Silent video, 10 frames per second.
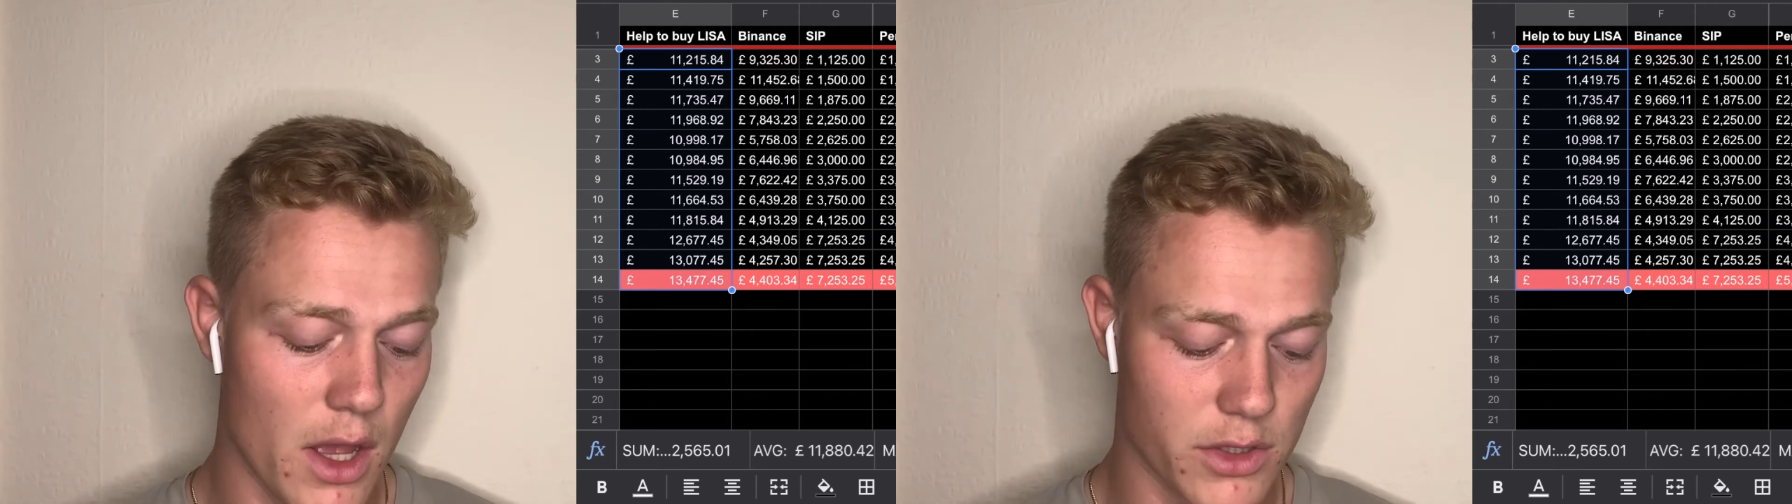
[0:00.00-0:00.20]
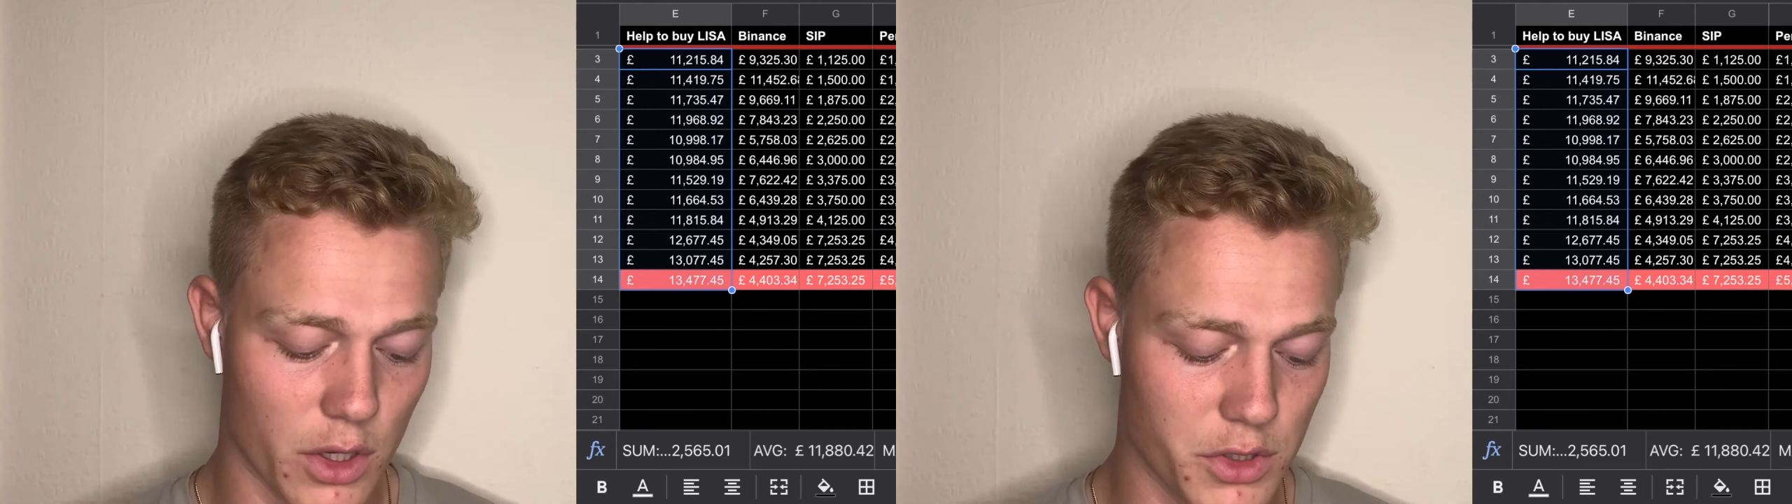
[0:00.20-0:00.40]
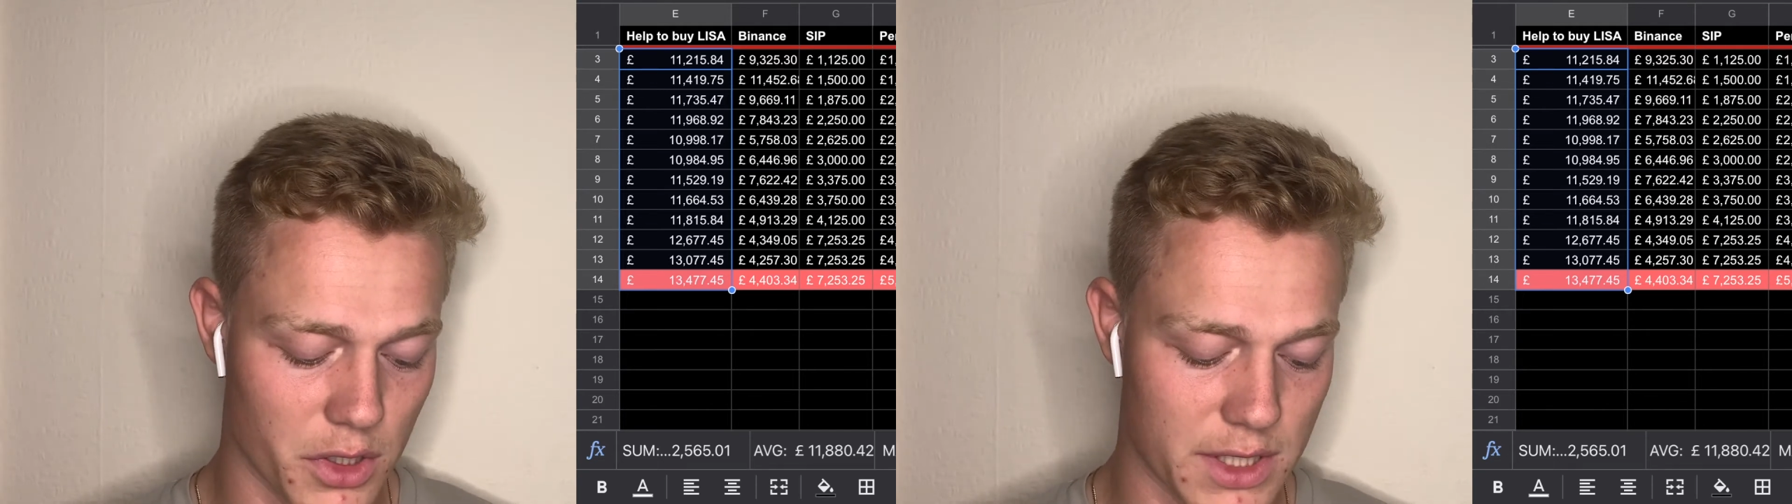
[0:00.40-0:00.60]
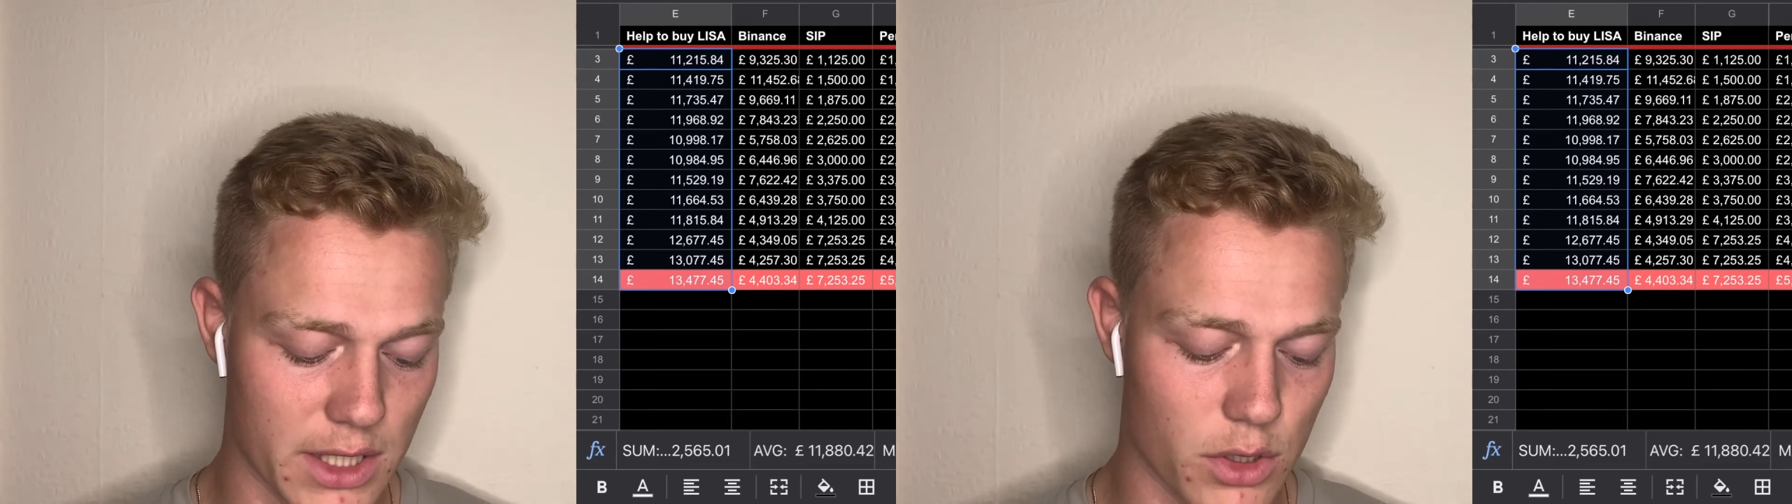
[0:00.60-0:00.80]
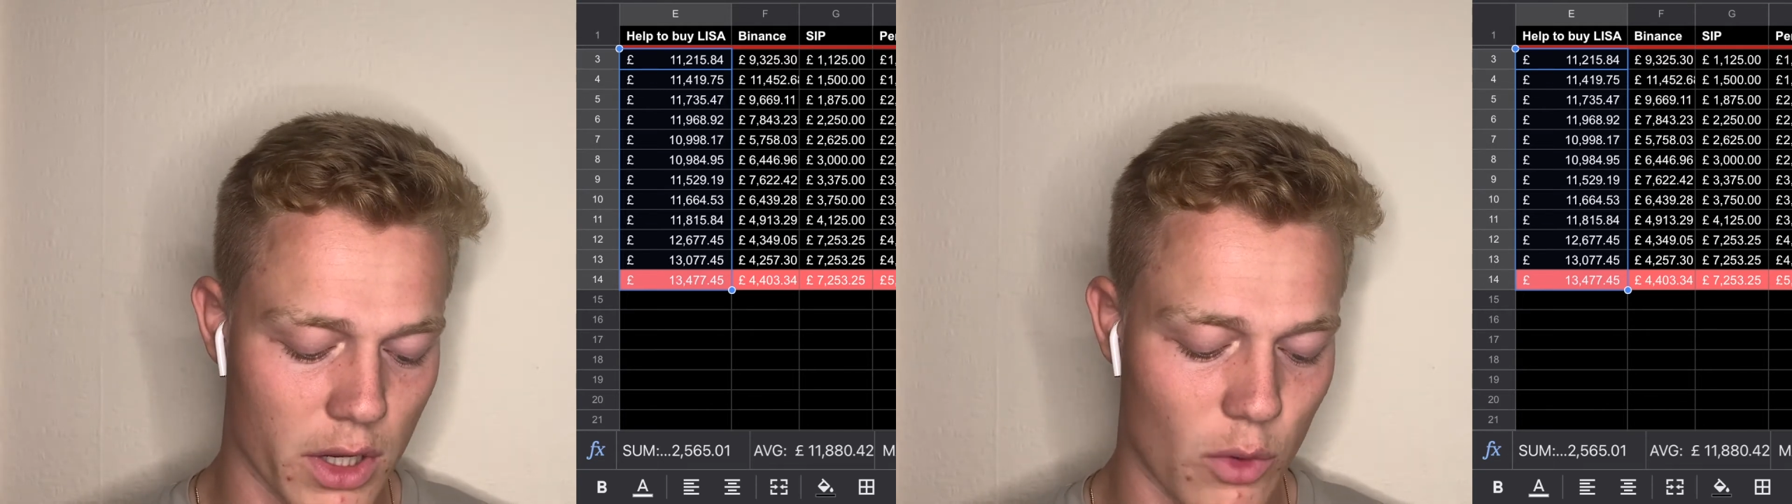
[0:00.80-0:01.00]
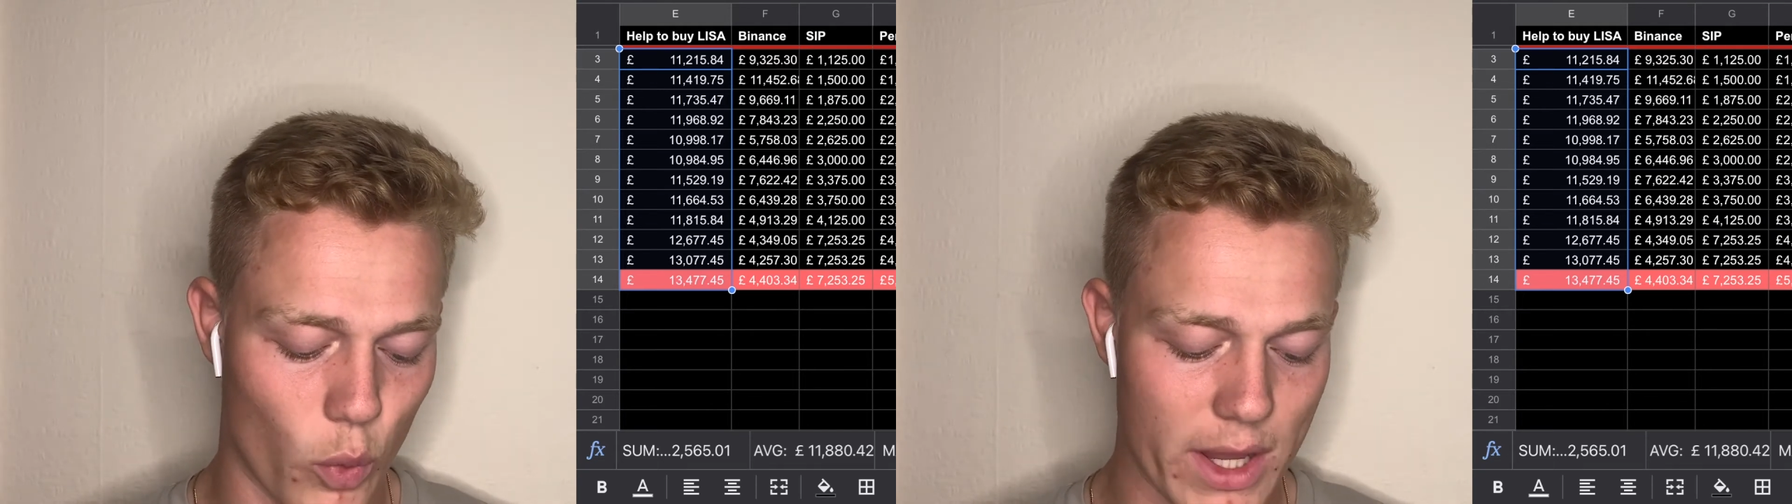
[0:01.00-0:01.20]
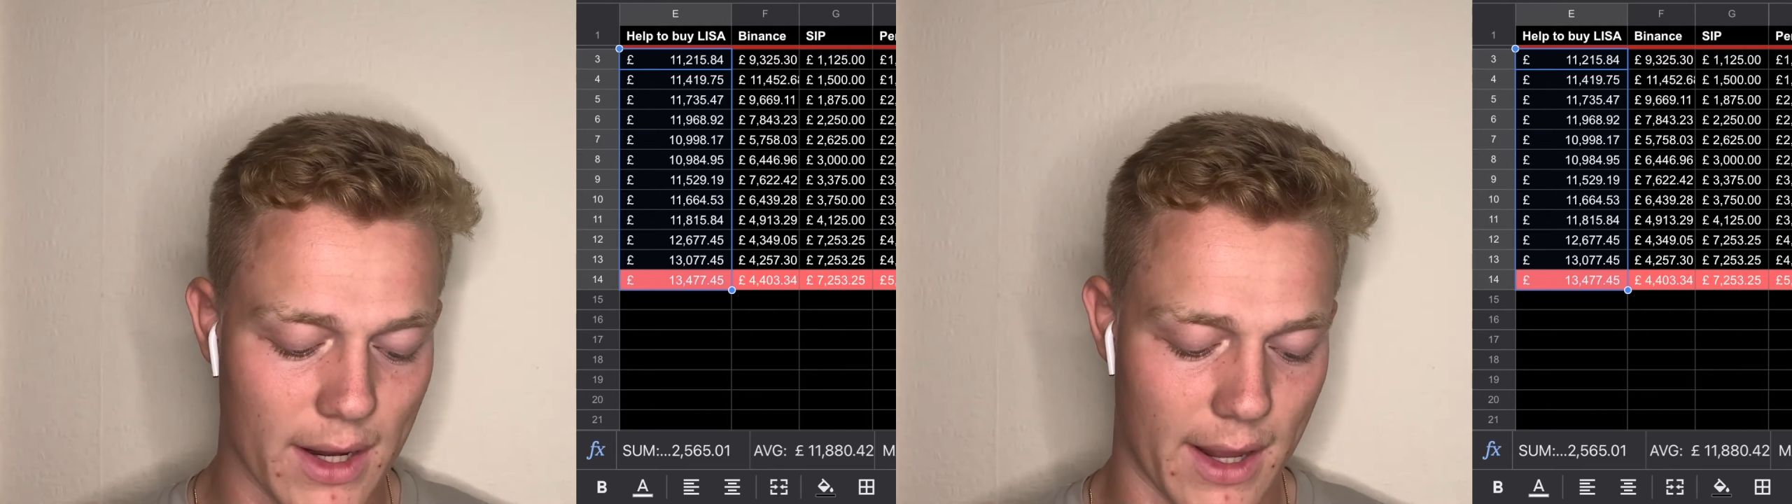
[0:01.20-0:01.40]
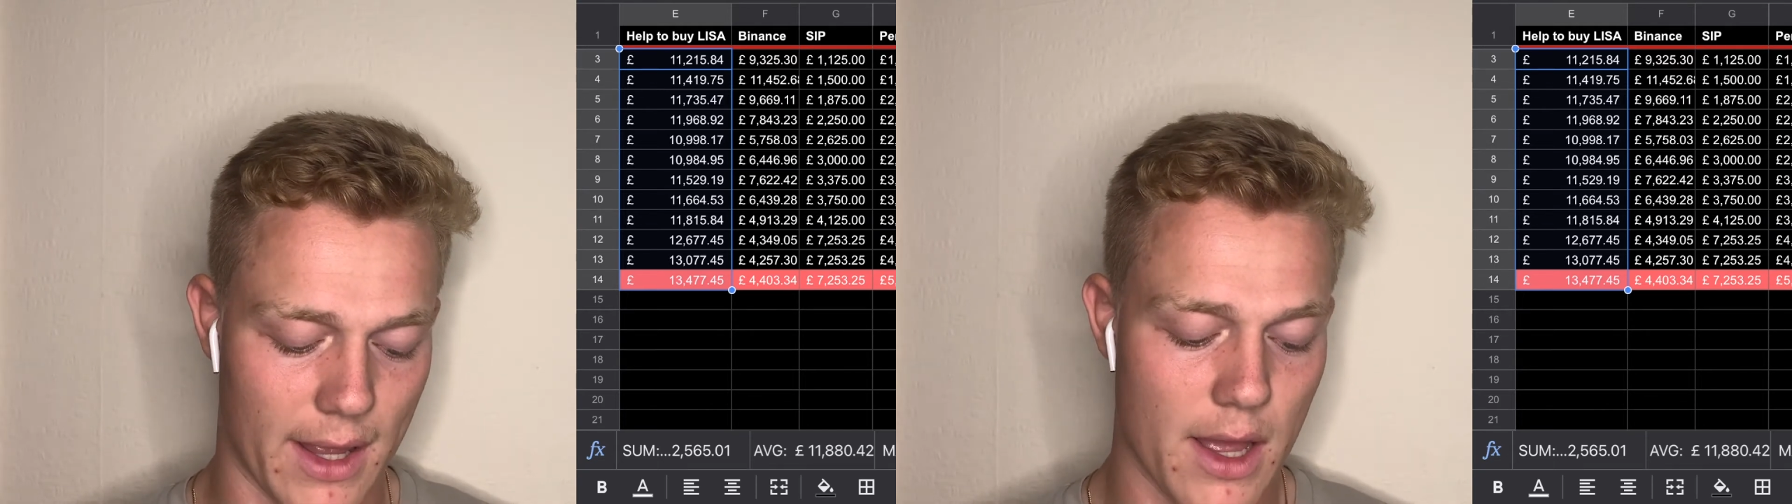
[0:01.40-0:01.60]
So as you can see, doing it
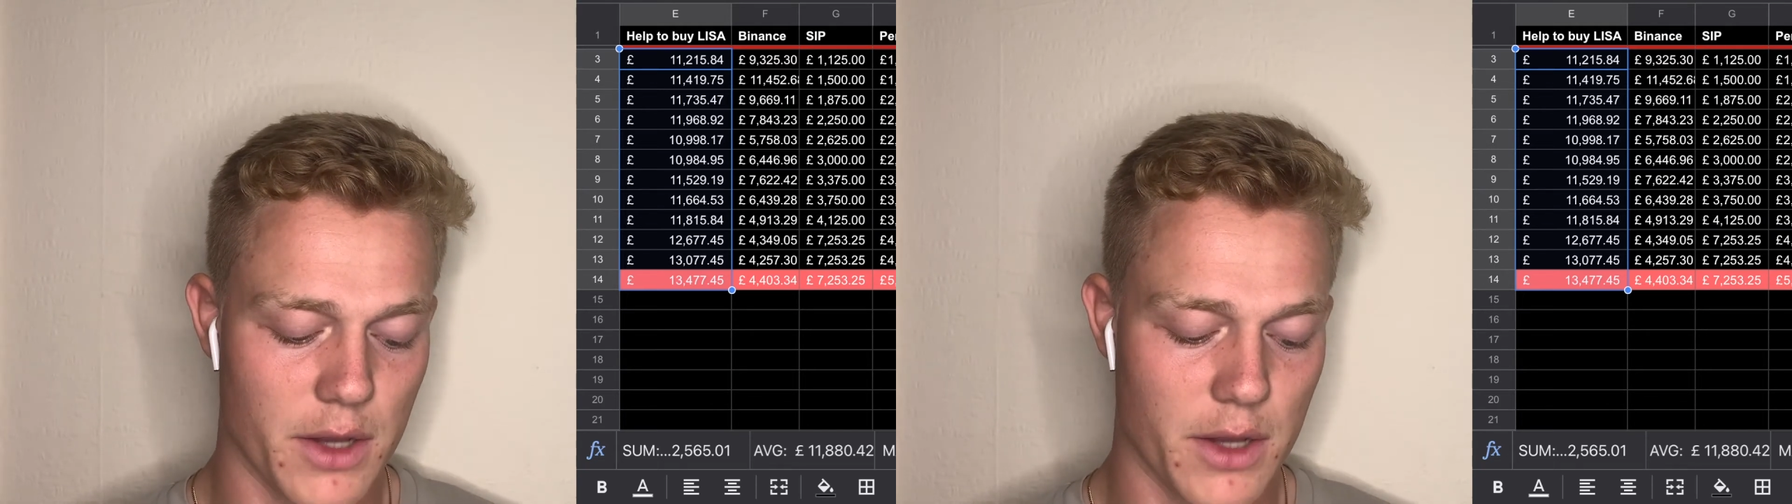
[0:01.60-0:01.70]
weekly